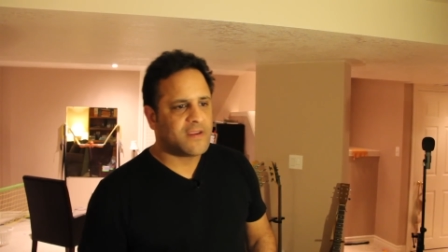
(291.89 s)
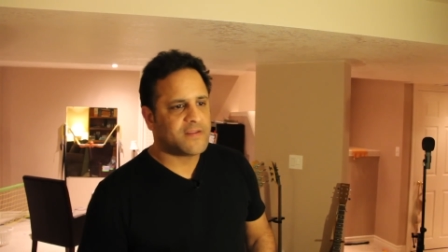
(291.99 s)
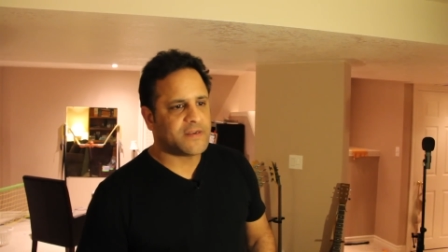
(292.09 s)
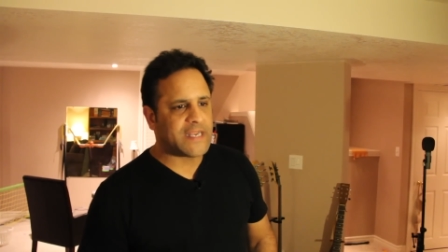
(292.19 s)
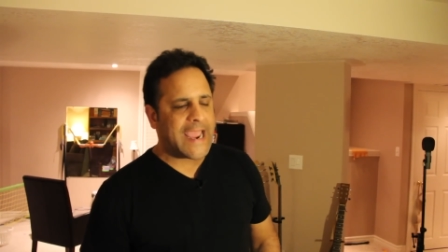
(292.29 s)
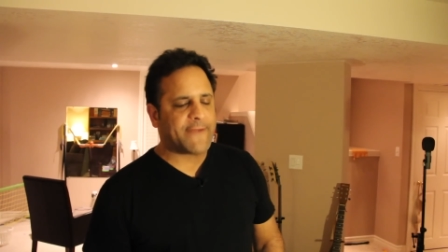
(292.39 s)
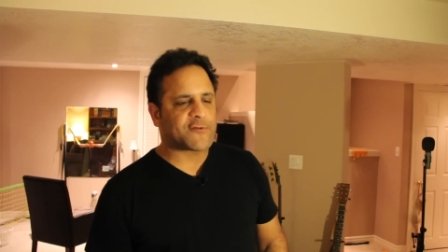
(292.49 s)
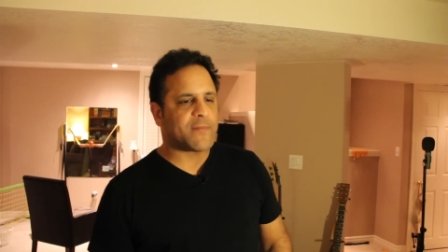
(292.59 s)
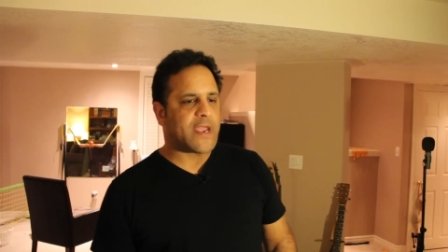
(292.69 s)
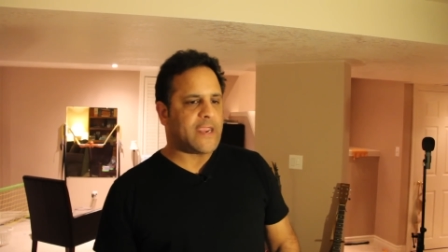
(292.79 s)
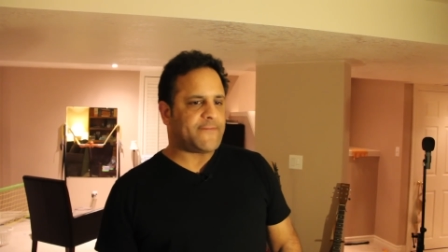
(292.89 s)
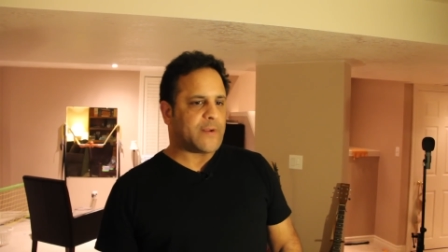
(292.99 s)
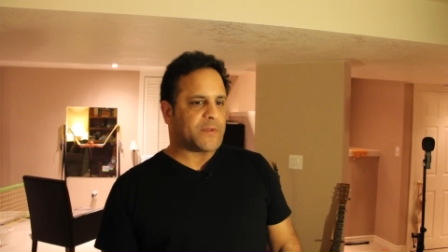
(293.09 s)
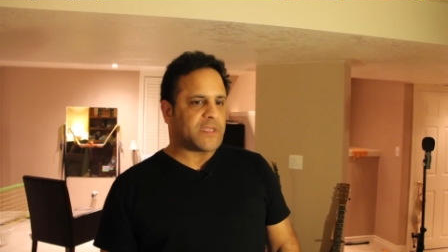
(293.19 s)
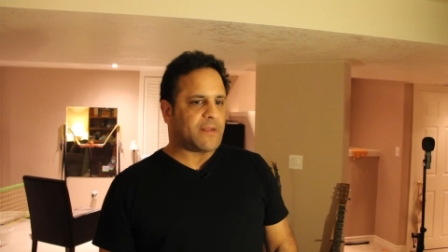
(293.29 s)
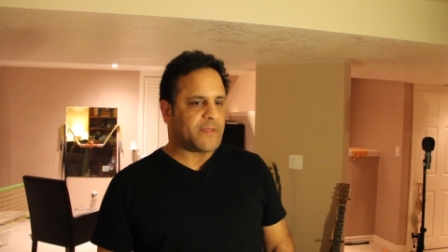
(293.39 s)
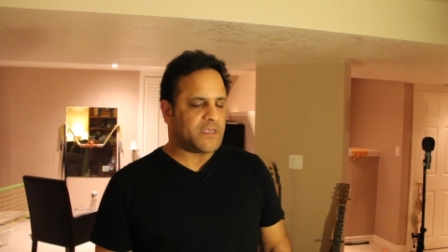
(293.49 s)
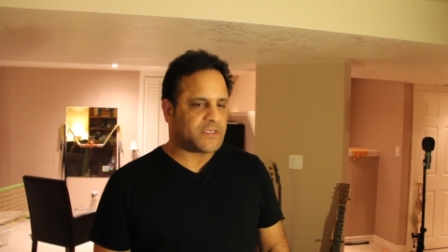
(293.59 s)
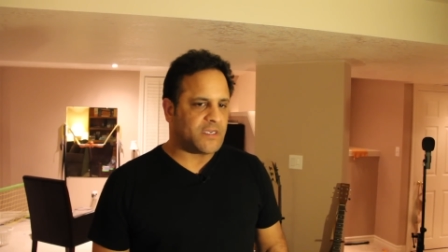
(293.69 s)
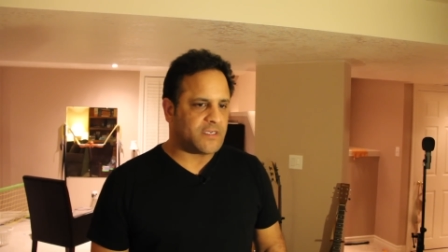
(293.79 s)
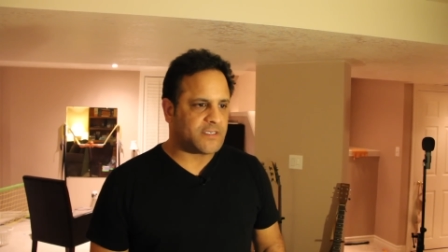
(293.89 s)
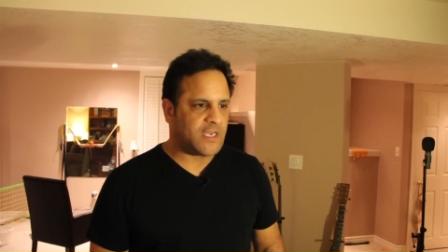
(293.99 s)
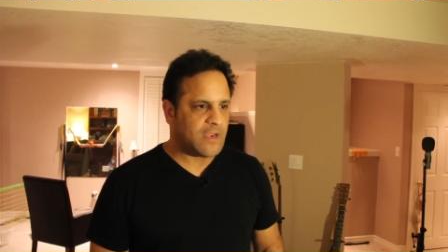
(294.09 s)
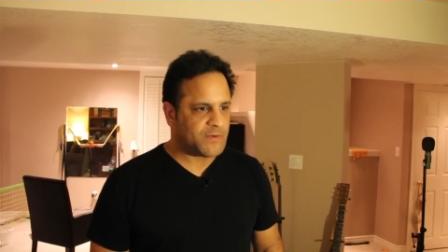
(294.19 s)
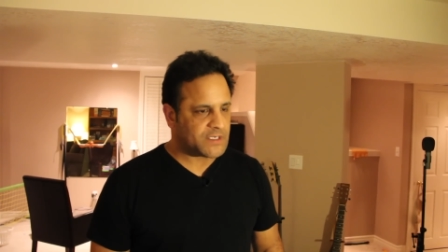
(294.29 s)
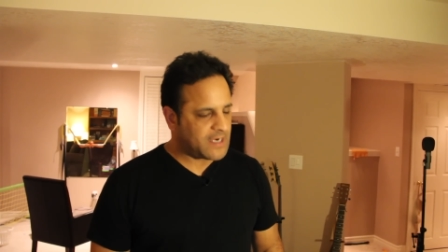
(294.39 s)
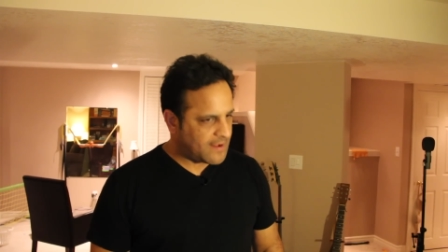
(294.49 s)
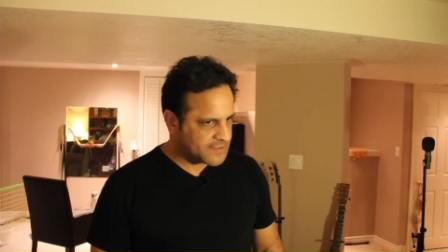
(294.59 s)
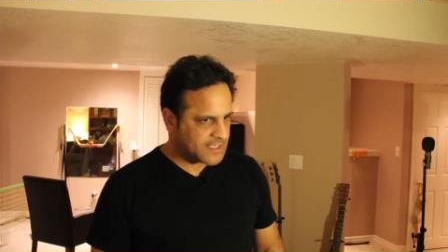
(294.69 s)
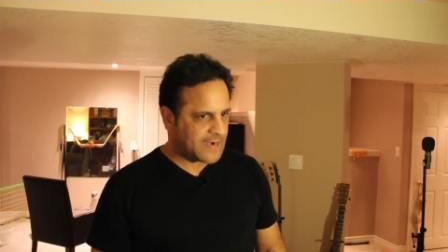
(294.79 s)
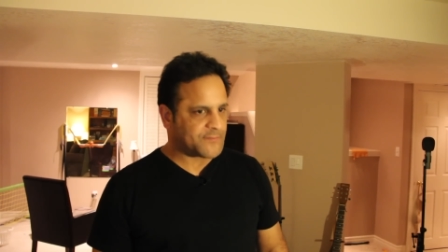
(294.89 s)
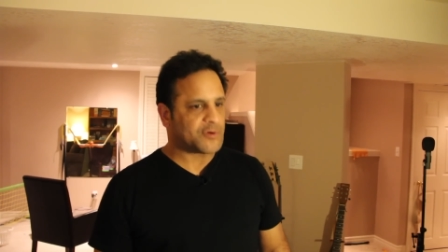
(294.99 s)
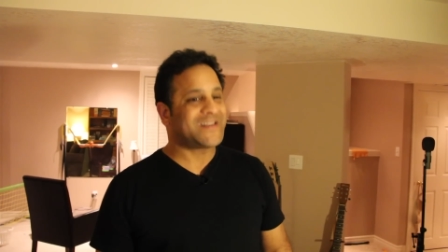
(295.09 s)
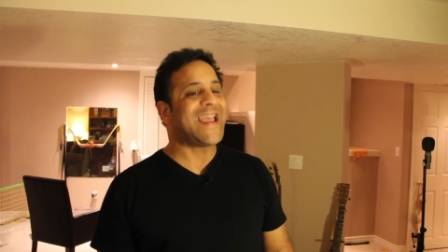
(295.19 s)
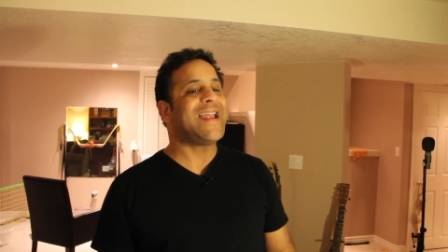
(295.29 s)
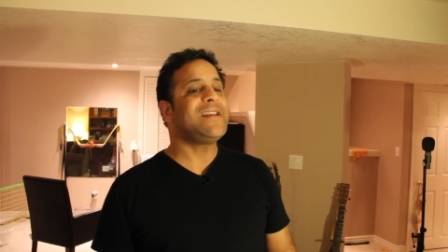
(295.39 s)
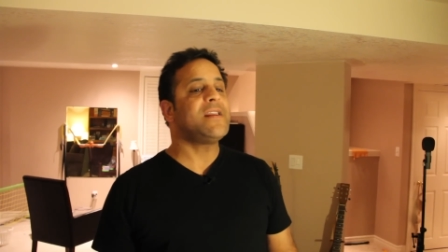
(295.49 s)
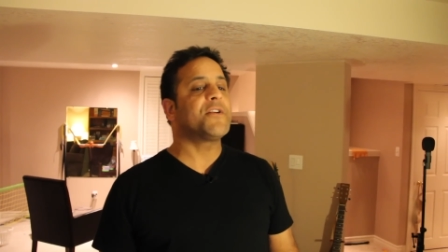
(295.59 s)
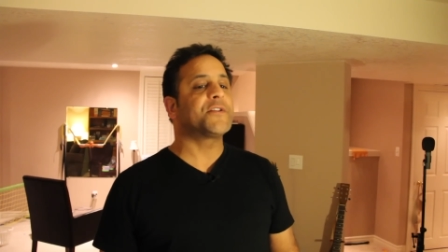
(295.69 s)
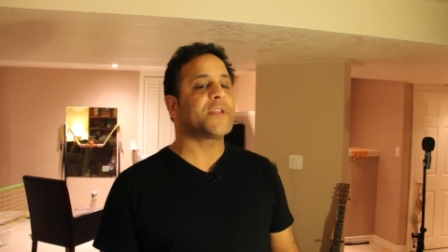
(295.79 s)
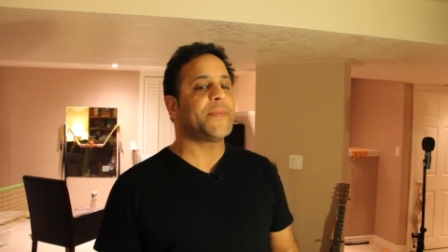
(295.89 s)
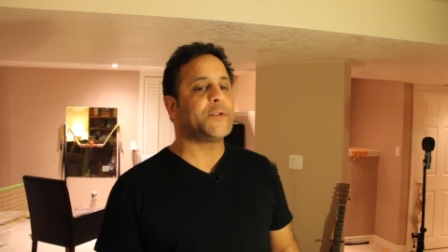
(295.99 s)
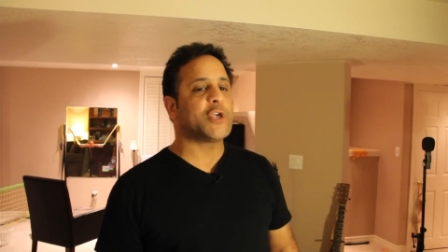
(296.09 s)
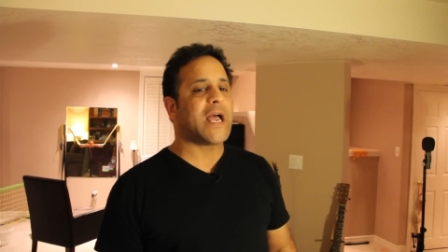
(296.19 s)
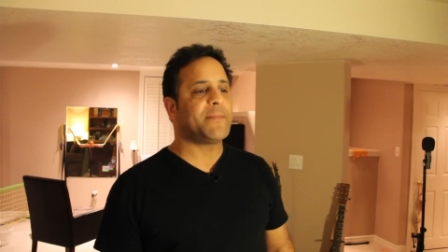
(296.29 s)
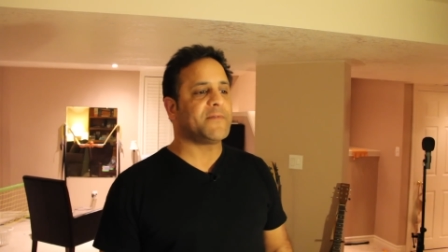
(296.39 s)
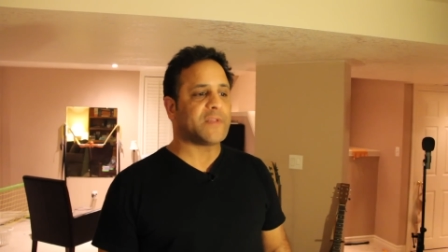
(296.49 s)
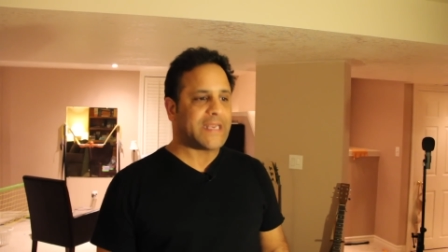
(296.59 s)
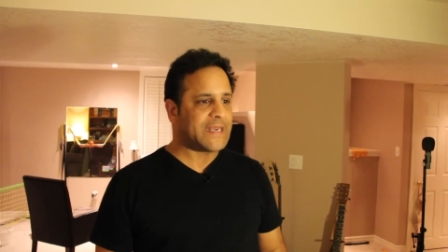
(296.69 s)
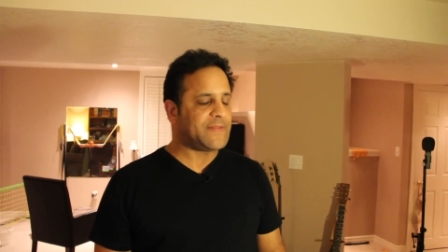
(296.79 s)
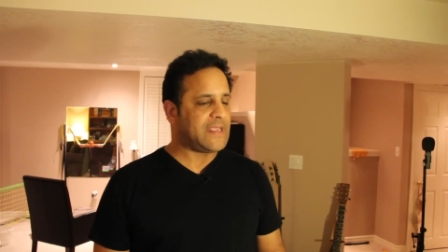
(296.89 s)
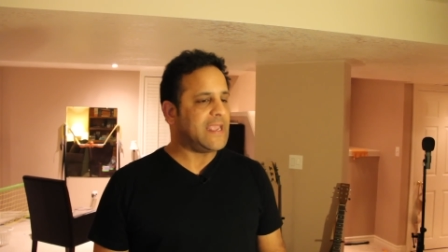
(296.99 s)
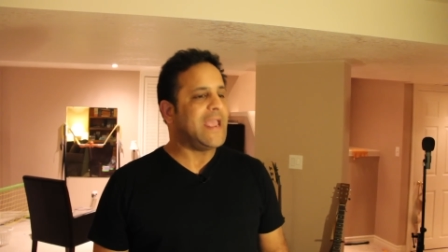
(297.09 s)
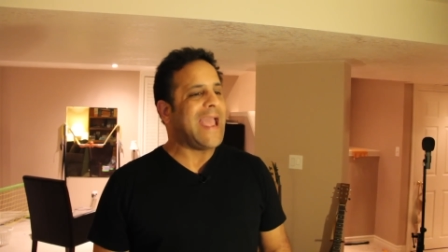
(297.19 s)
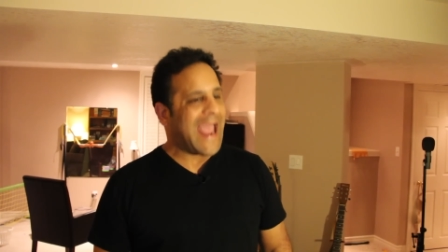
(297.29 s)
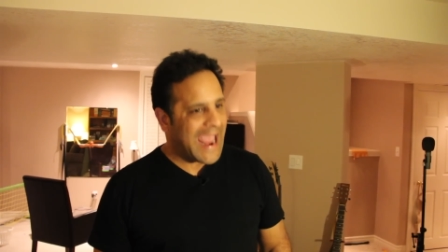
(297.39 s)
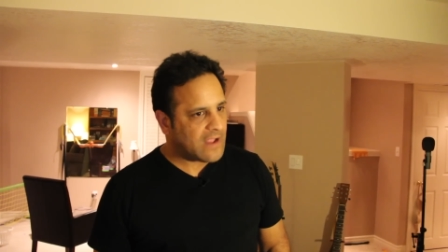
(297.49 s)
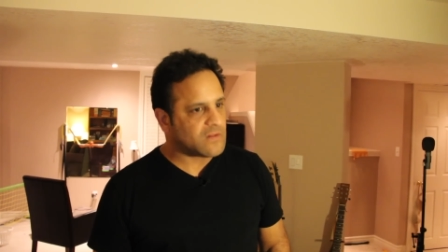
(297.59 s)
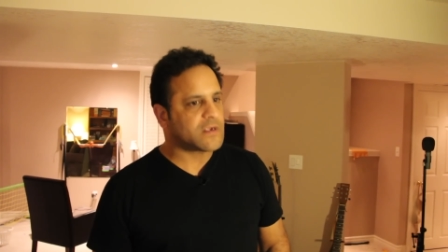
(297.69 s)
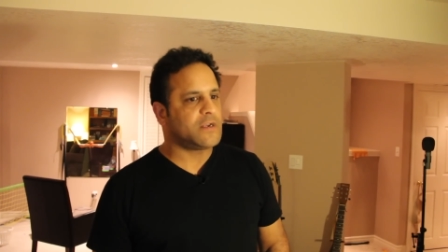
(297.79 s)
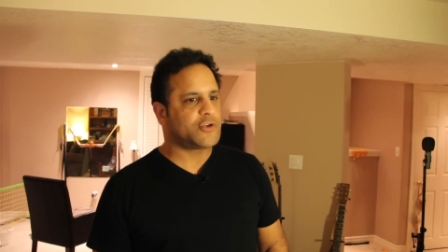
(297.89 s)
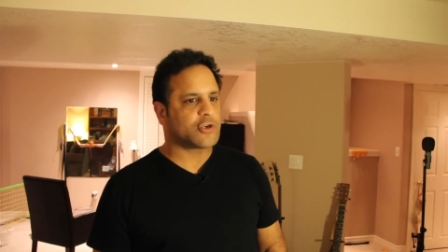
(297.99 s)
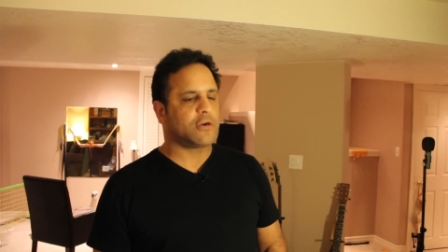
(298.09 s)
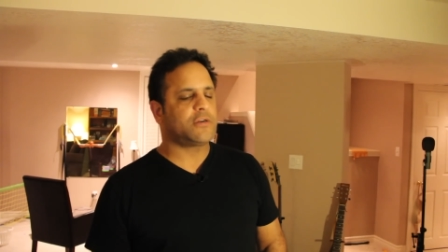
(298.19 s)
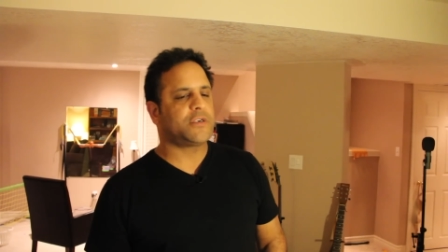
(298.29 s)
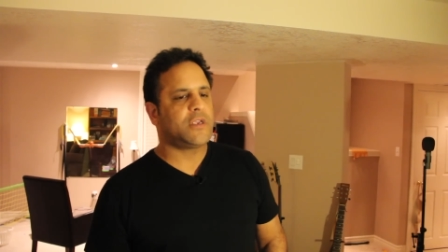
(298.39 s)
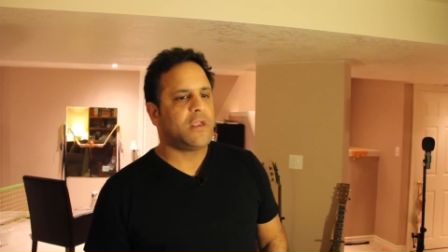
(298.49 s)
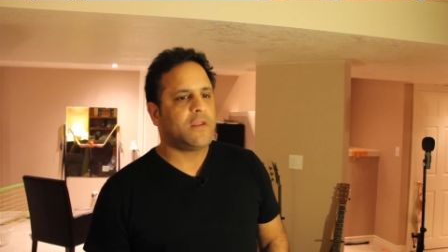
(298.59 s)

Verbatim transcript: The day after my evening with the WCC, it was announced that after 10 years on the job of leading the Anglican Church,